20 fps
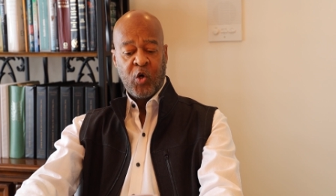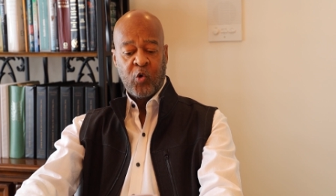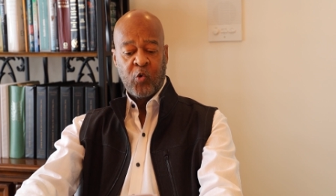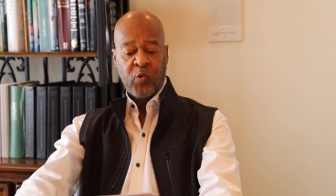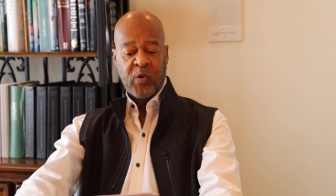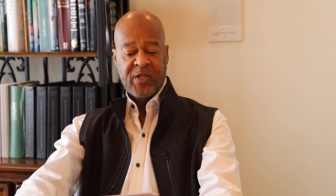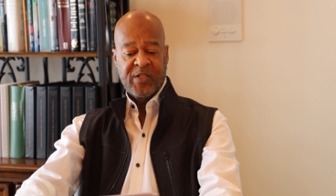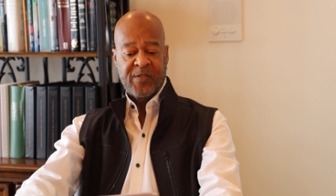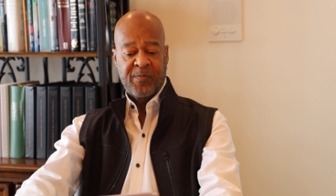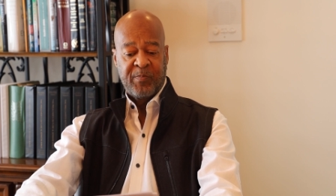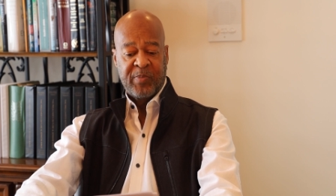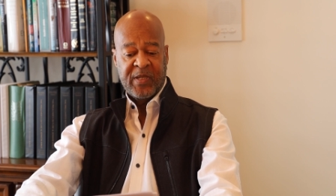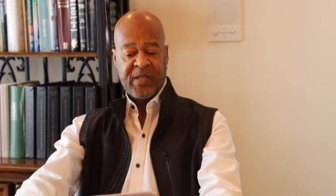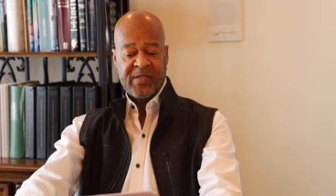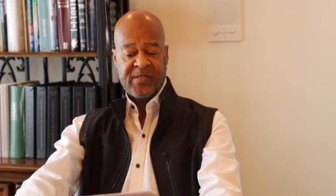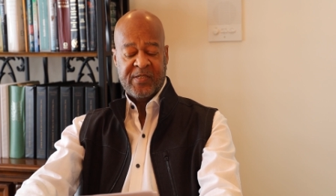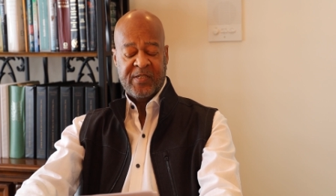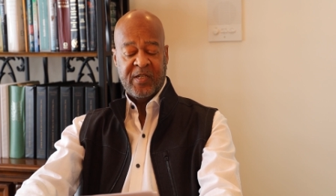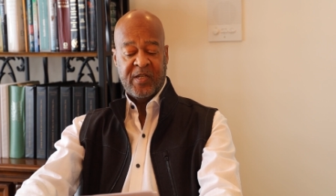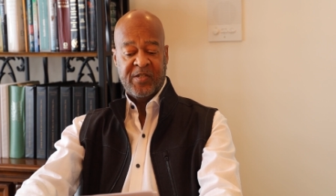who has
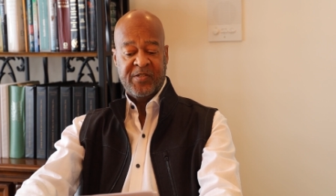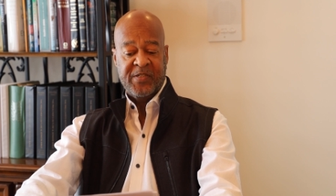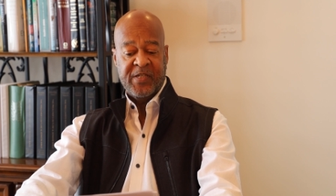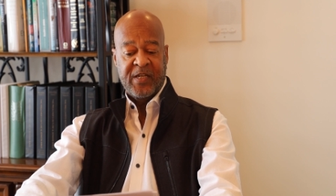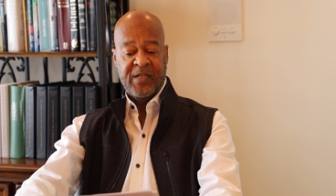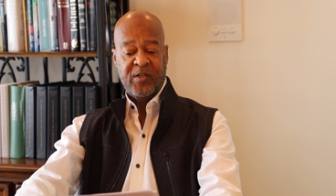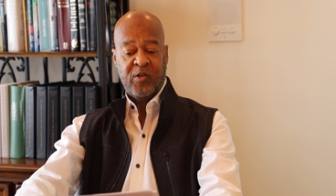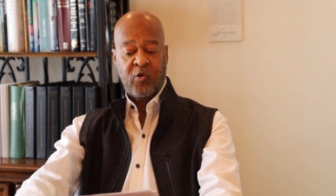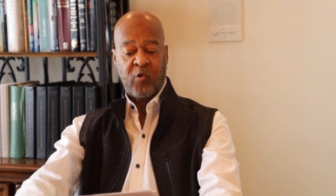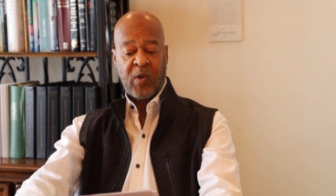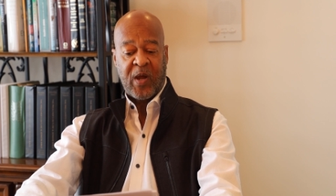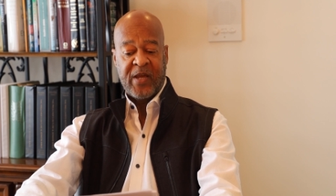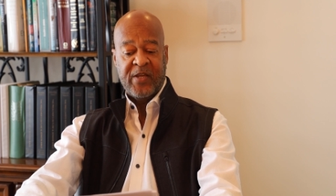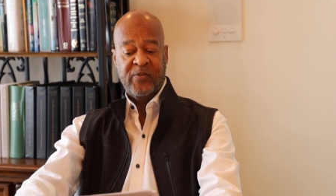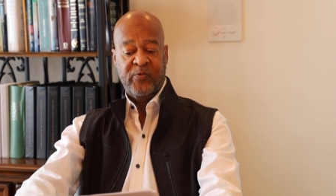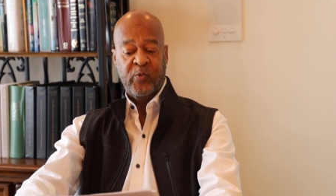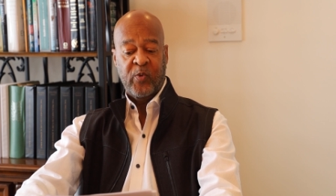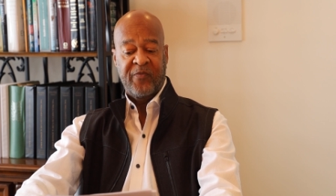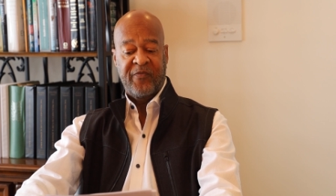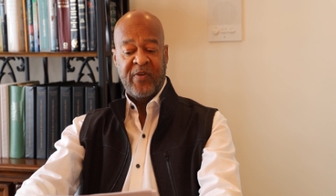blessed us in
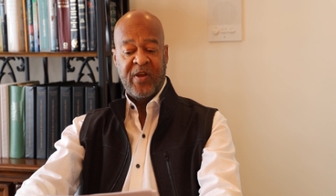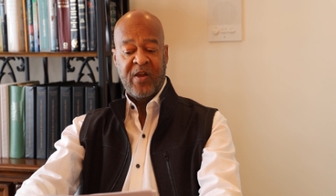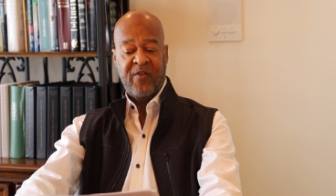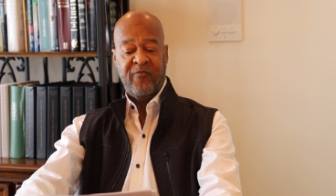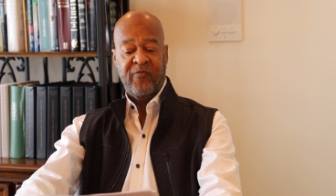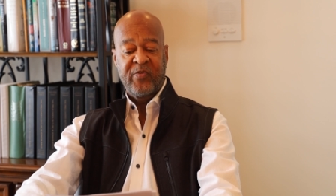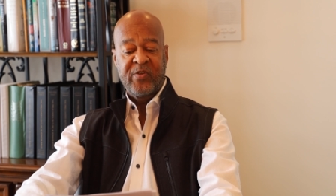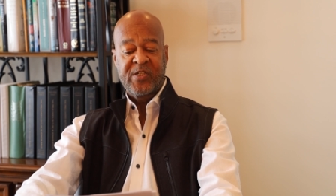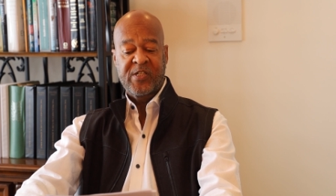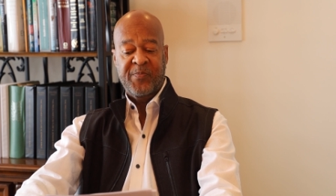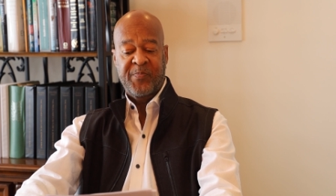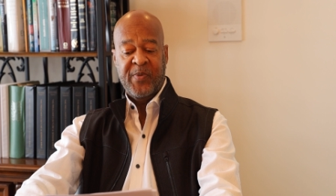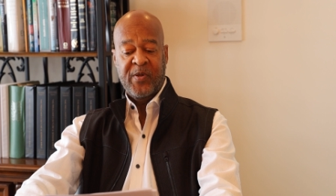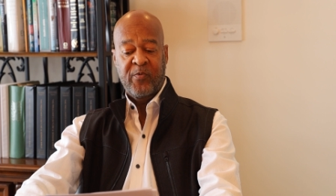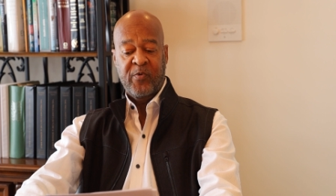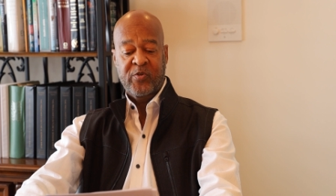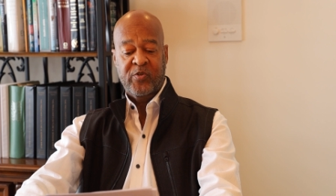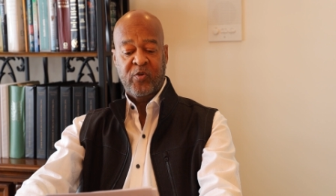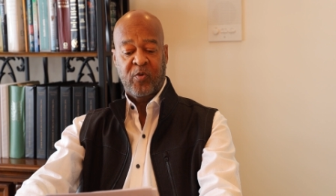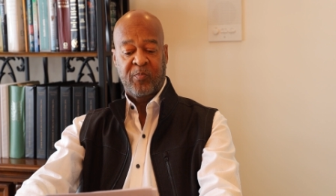Christ with every
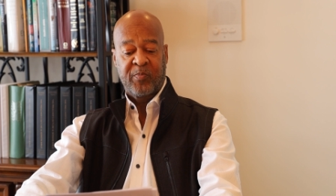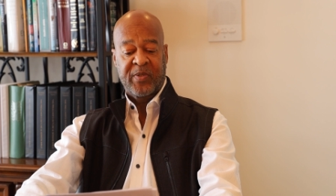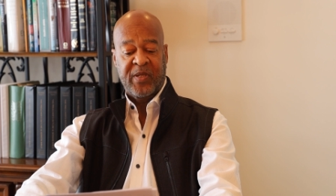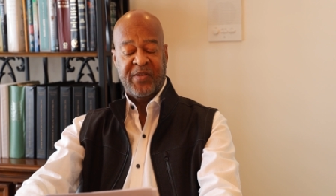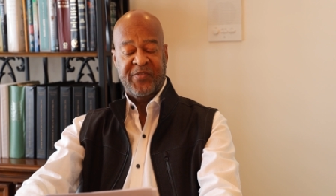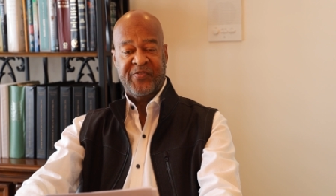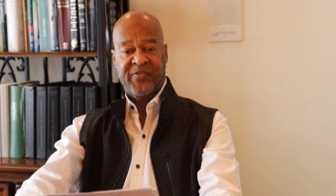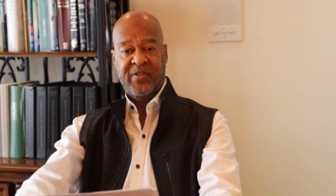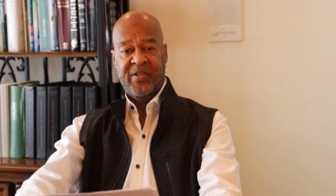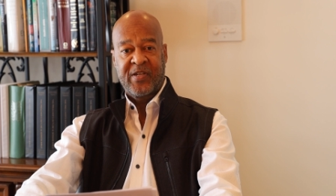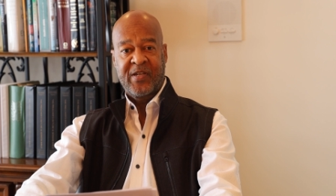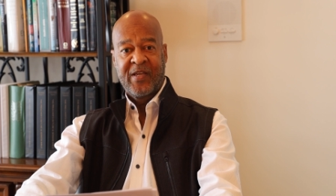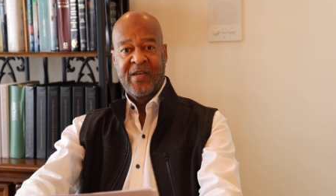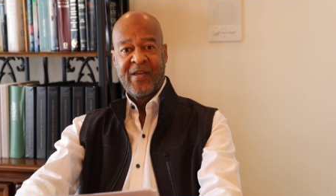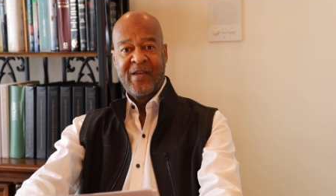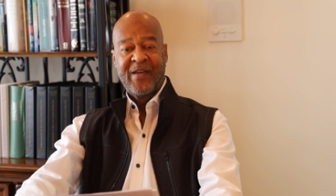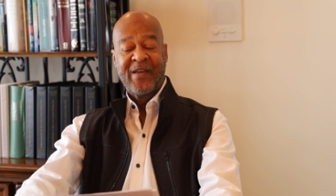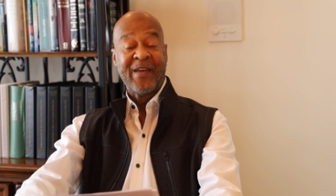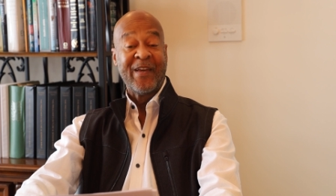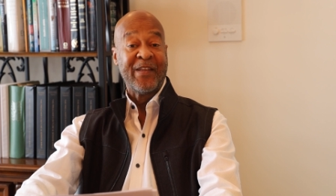spiritual blessing
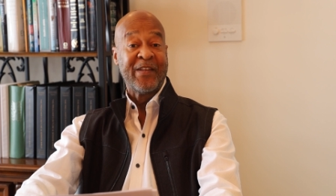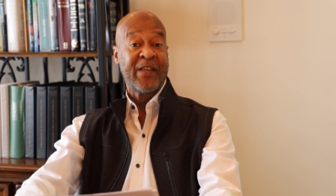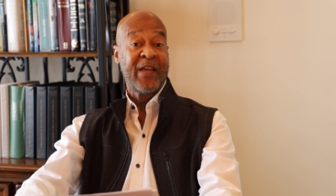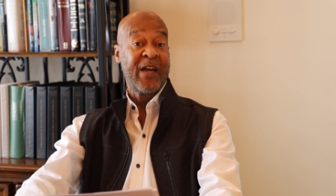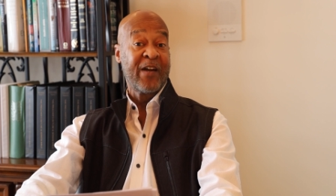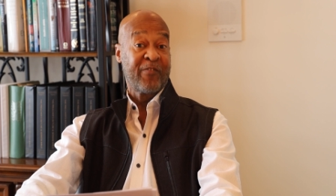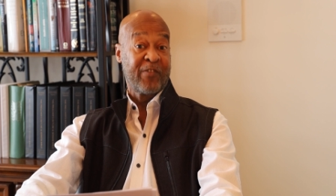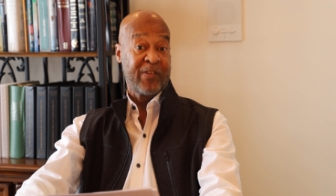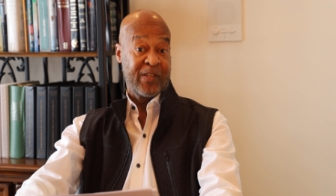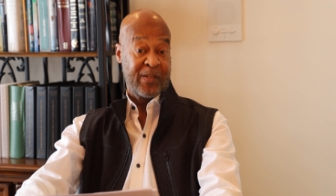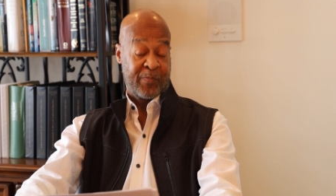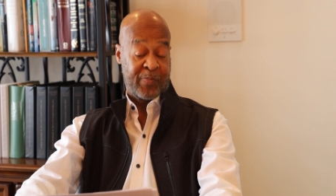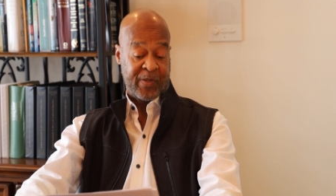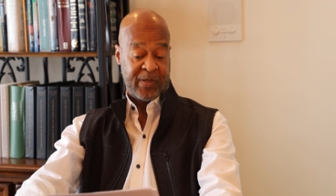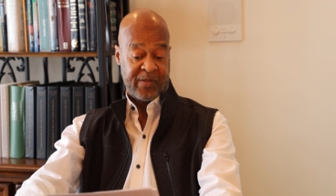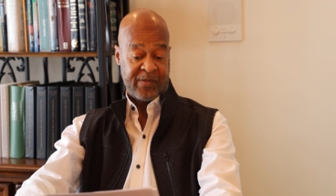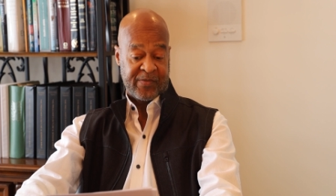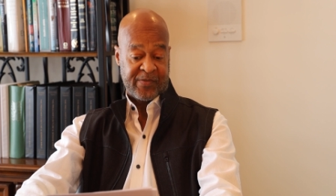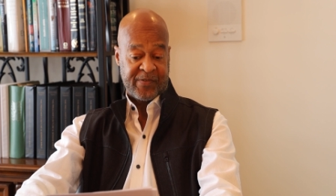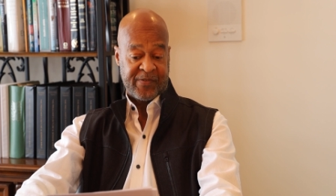in heavenly
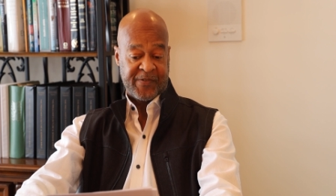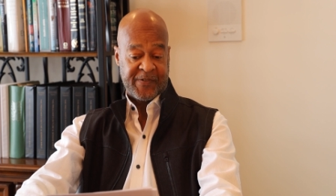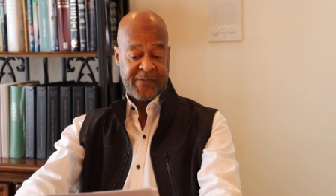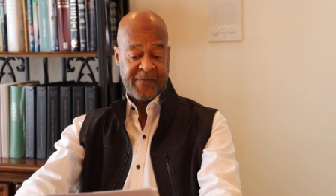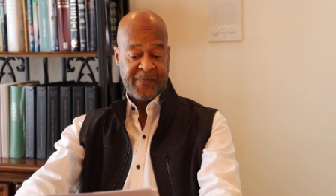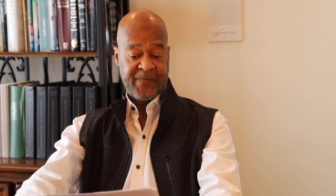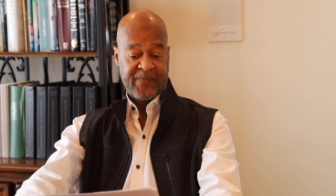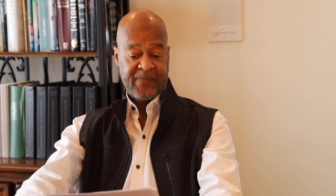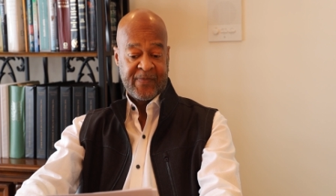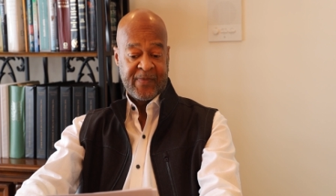places,